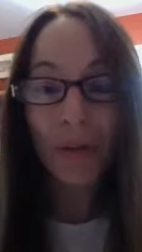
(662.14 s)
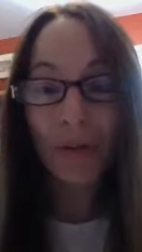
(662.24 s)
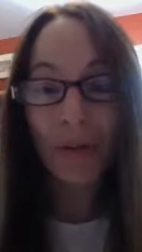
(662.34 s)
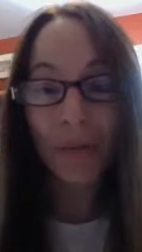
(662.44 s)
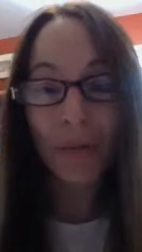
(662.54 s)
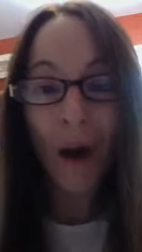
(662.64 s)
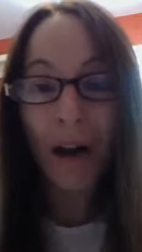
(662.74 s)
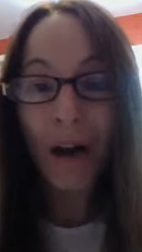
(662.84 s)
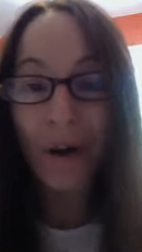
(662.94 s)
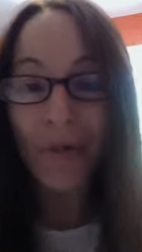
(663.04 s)
just
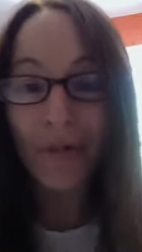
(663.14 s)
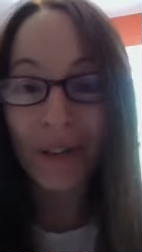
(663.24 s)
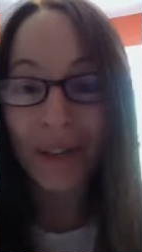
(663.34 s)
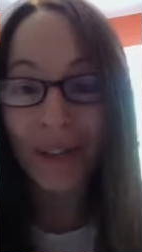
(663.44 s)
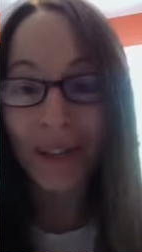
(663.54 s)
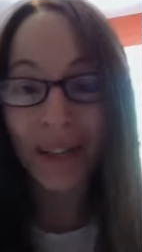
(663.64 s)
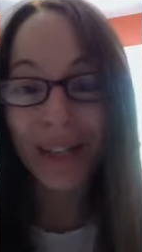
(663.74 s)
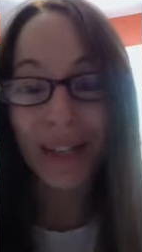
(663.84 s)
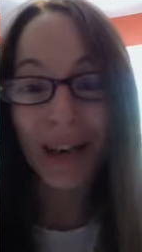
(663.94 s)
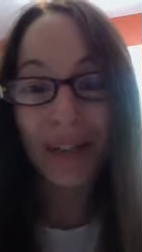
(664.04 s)
walk over to the
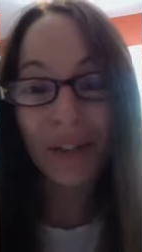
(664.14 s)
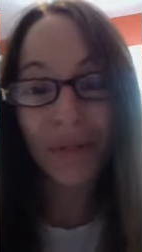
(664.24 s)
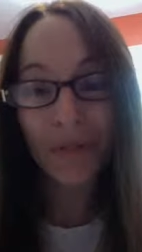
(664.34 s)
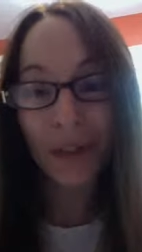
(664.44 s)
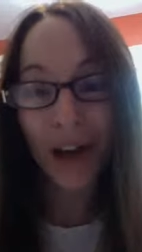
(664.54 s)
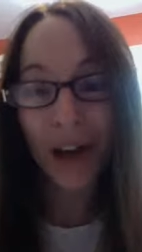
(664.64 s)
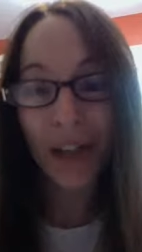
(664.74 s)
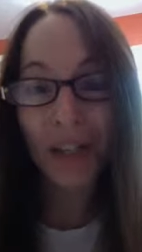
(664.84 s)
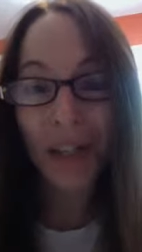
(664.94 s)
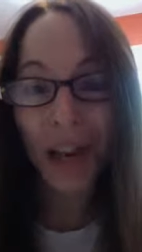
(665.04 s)
D'Youville
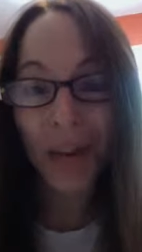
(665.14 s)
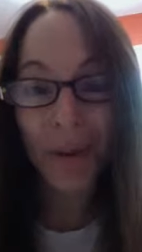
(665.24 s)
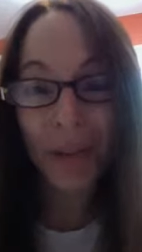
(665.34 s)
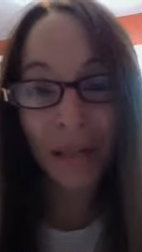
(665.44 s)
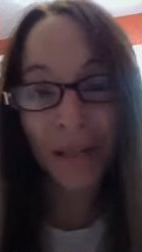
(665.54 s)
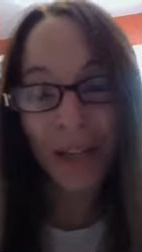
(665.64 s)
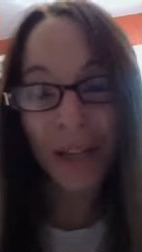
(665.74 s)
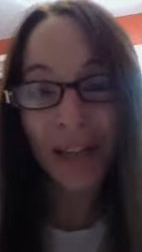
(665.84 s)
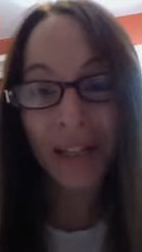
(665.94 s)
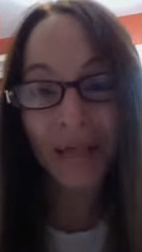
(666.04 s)
College Library, the
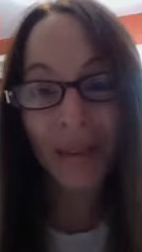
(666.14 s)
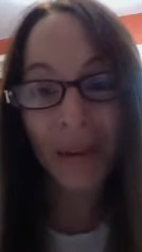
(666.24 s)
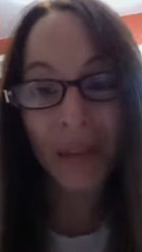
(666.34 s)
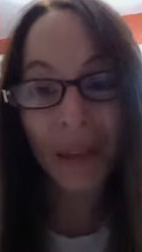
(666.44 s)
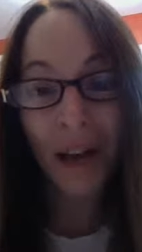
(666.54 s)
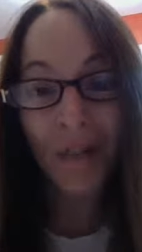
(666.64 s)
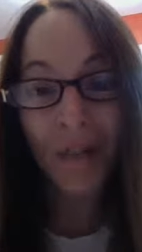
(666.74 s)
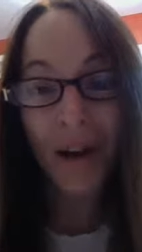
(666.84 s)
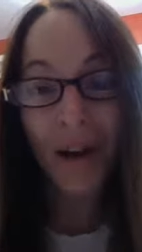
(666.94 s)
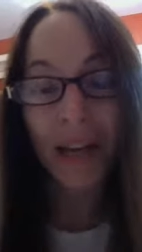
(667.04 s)
Montanti Family
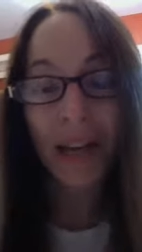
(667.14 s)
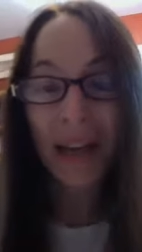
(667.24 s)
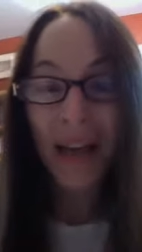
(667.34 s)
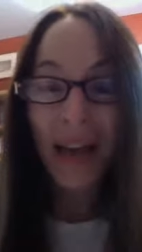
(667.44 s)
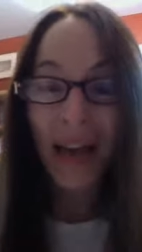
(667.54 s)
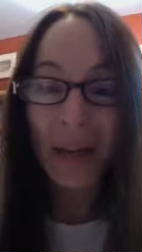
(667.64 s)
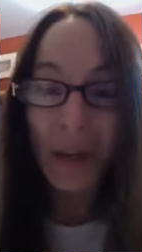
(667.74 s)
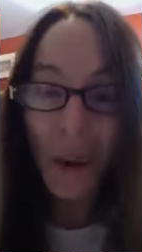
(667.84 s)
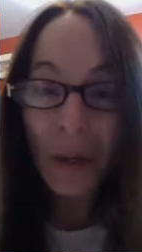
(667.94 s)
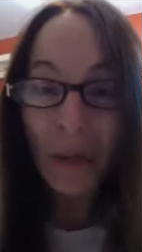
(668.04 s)
Library, and
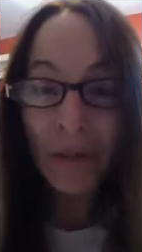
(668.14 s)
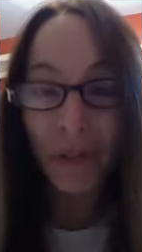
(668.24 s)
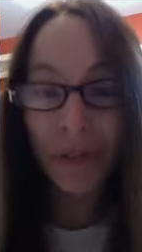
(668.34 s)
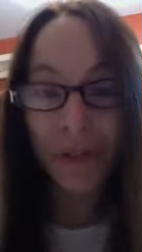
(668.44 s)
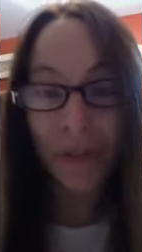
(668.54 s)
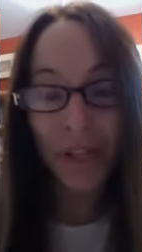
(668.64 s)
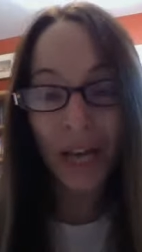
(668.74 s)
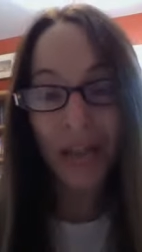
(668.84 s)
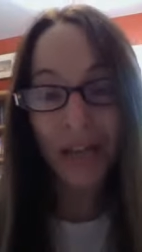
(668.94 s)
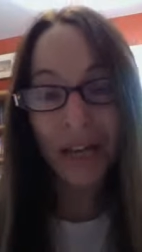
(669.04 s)
go to the research
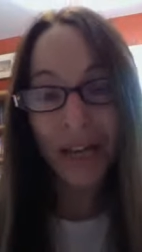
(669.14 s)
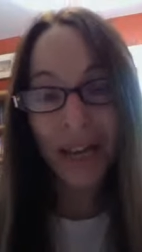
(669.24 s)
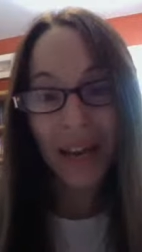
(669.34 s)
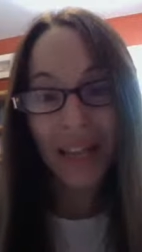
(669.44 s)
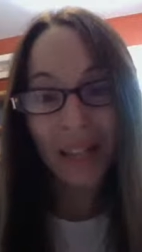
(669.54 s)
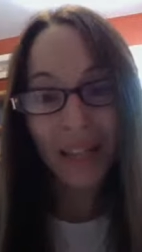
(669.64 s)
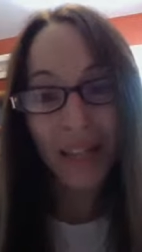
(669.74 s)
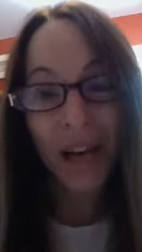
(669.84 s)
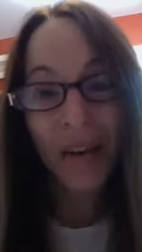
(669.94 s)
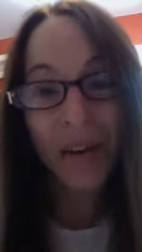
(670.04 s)
desk and sit
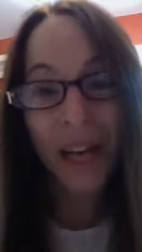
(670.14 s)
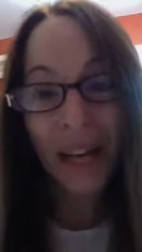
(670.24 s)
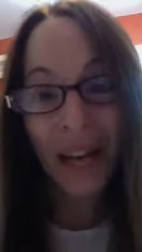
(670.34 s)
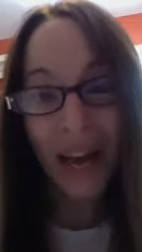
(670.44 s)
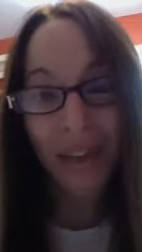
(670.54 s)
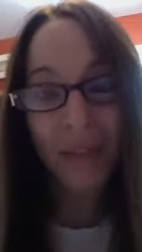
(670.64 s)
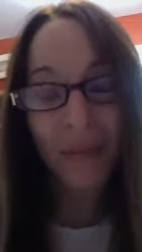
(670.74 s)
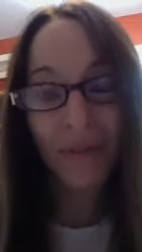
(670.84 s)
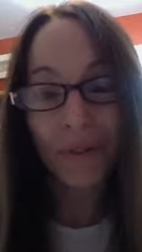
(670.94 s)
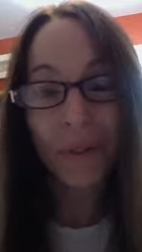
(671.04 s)
down and ask
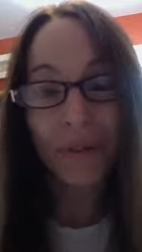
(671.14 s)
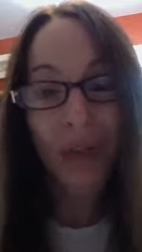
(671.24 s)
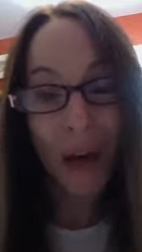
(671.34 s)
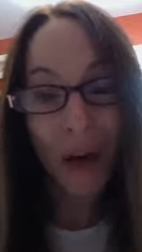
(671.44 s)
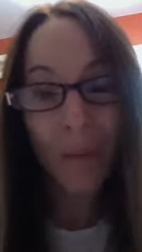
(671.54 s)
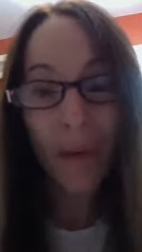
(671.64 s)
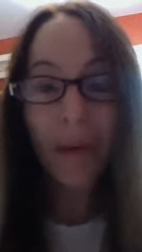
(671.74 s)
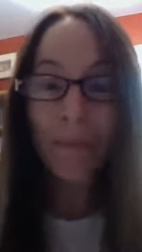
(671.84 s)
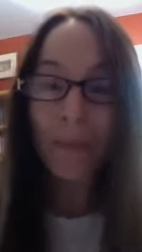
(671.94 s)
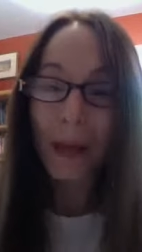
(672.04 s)
for some help
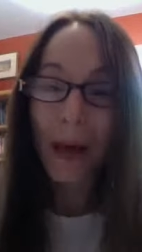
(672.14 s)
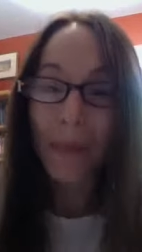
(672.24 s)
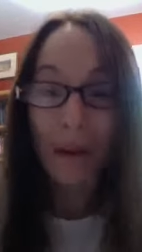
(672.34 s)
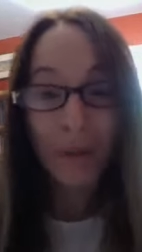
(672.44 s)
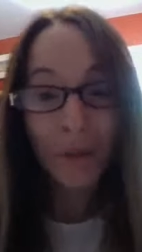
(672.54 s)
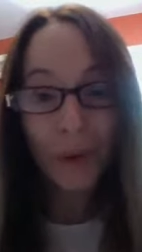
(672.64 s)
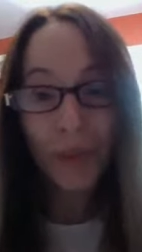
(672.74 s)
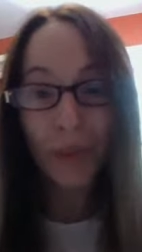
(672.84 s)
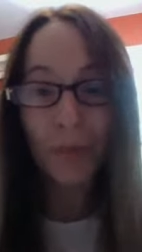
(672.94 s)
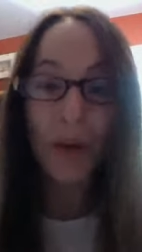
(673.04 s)
about
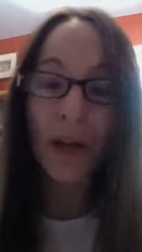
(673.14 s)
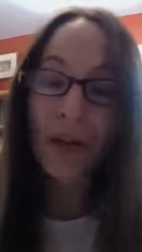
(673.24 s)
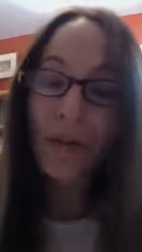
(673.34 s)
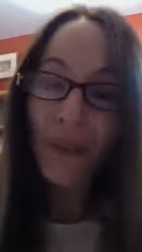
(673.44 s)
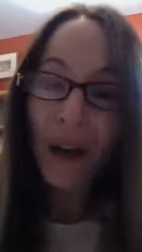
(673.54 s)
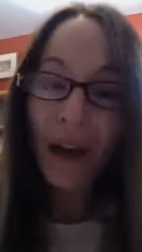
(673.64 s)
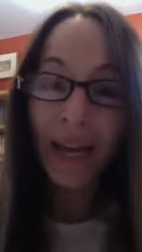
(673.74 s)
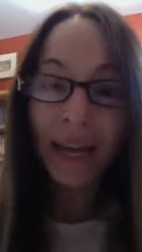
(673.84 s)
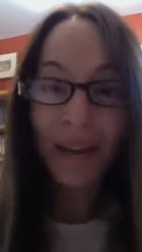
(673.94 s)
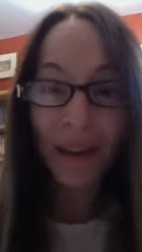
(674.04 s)
sources. Where do you
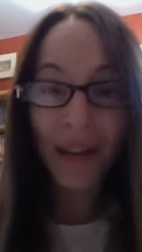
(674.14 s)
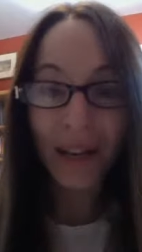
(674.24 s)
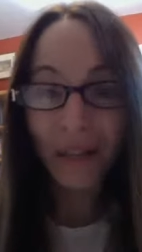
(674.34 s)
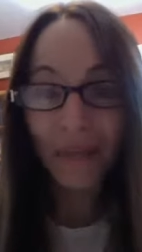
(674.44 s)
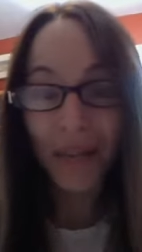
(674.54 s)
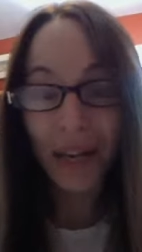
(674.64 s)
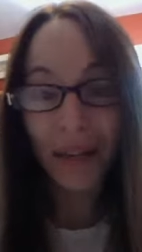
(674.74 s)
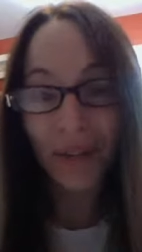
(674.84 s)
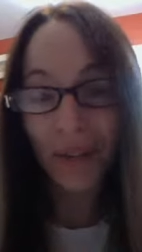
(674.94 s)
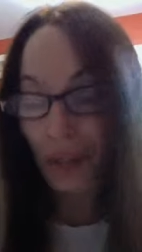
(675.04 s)
find the kinds of
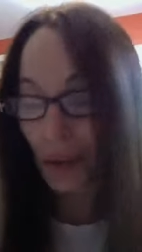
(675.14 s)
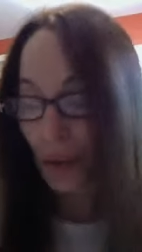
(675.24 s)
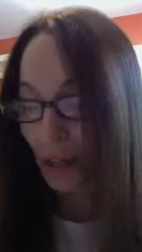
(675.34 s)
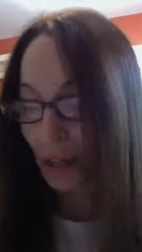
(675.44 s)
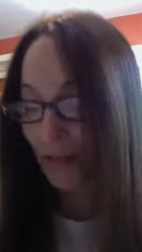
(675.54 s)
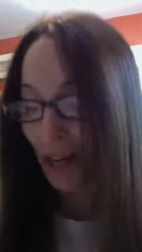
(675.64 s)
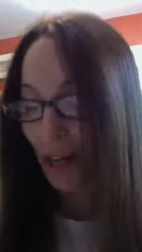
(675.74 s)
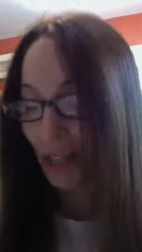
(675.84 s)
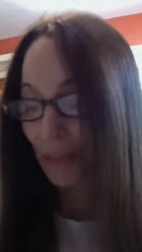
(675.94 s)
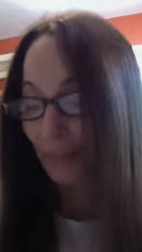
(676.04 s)
things that you want to find?